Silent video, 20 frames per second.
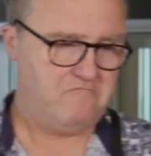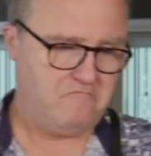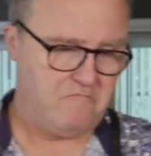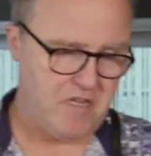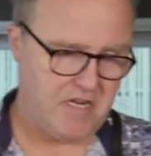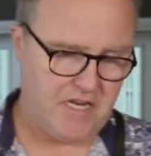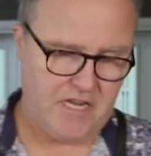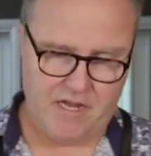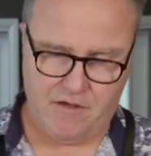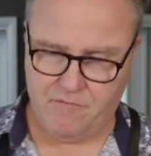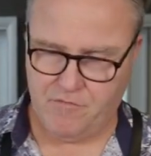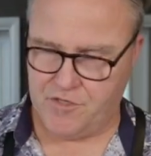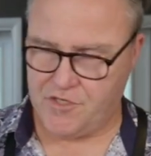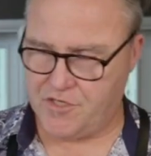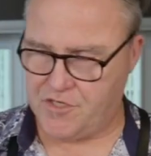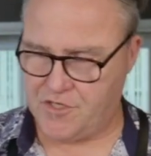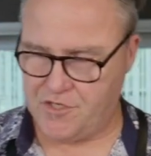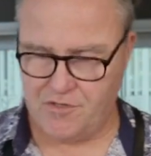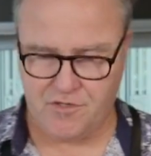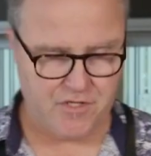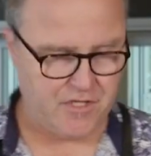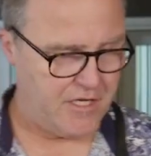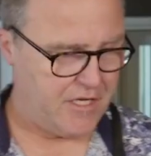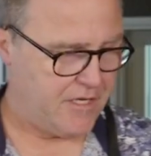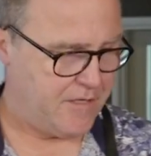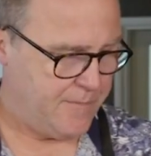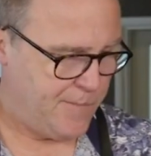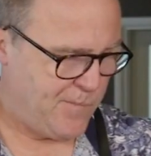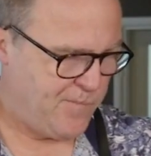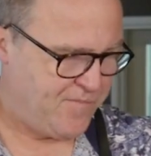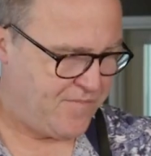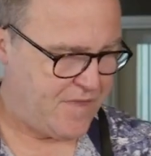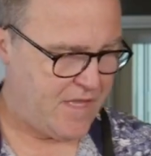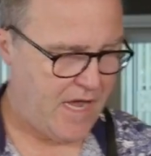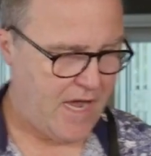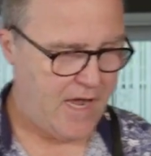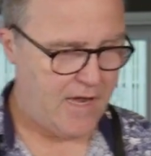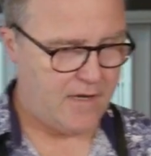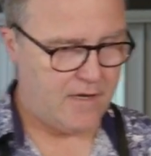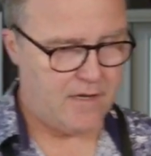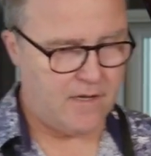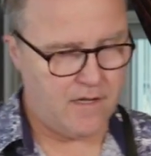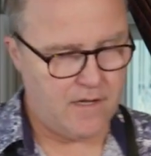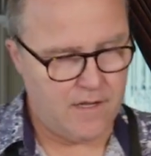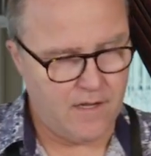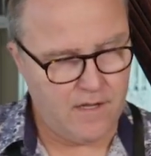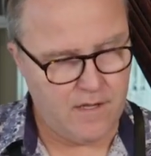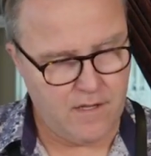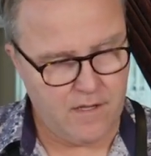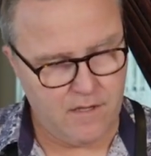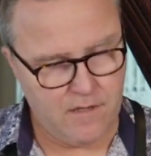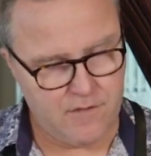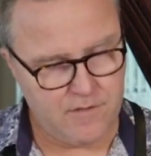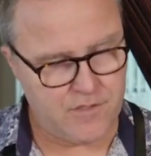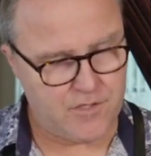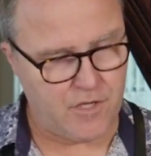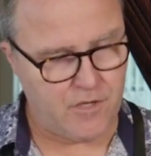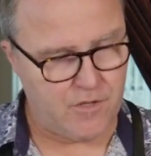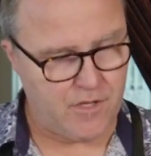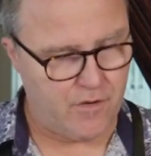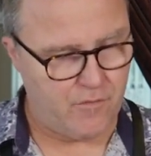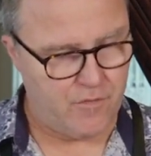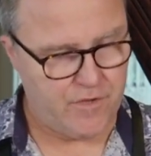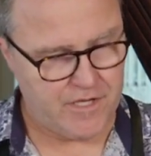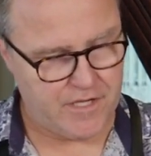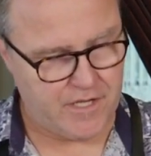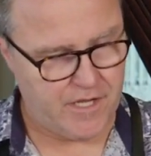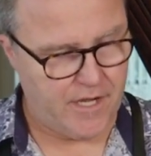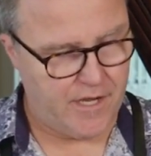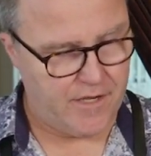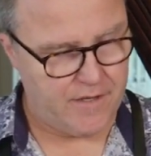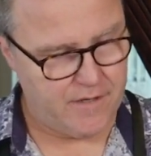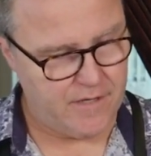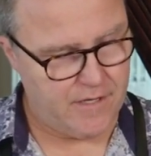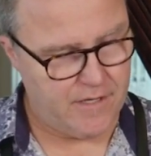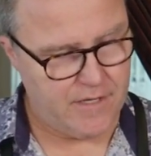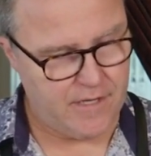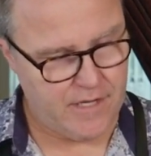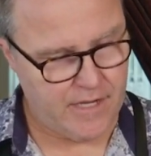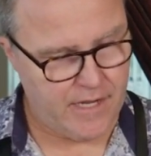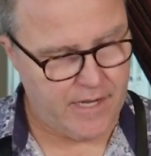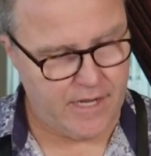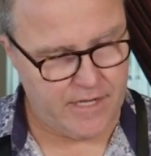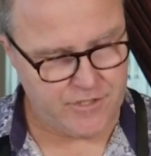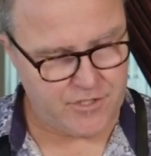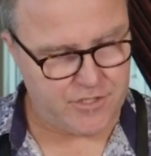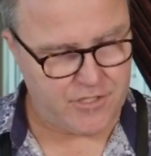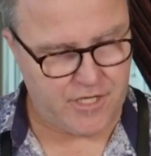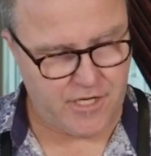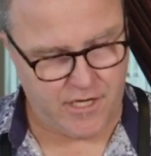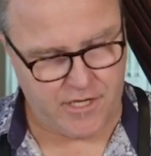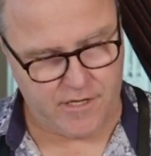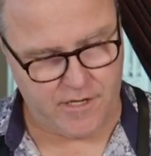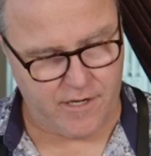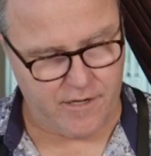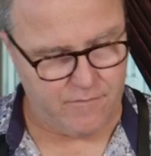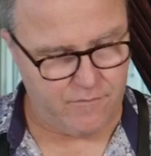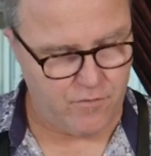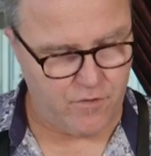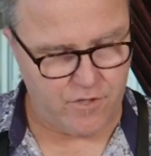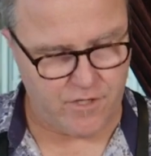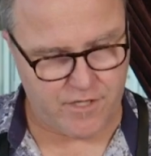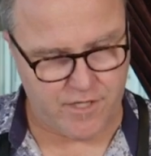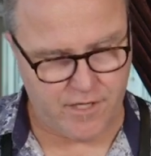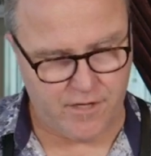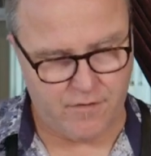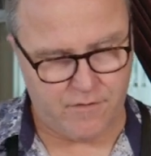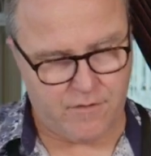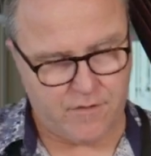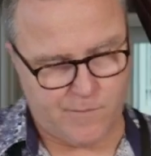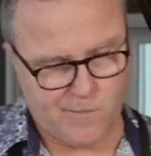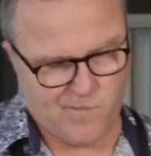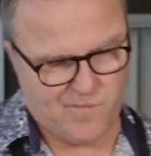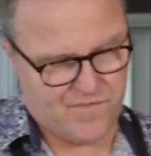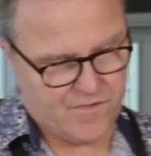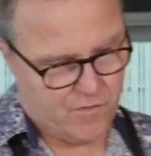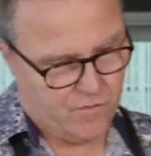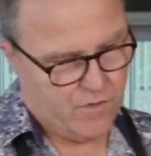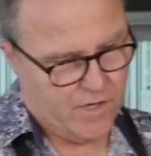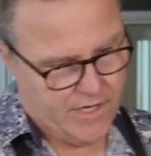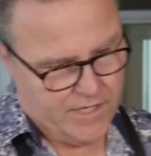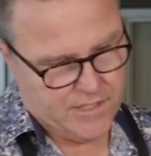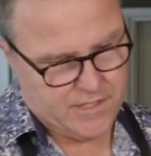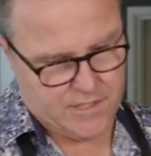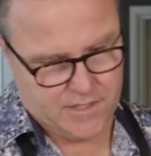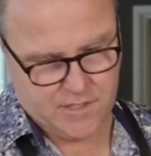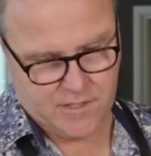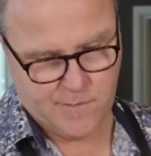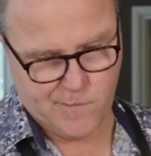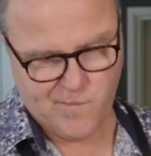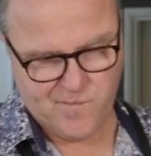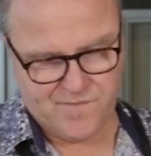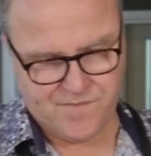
But again, we're just using that so that we can agitate and work out the rice.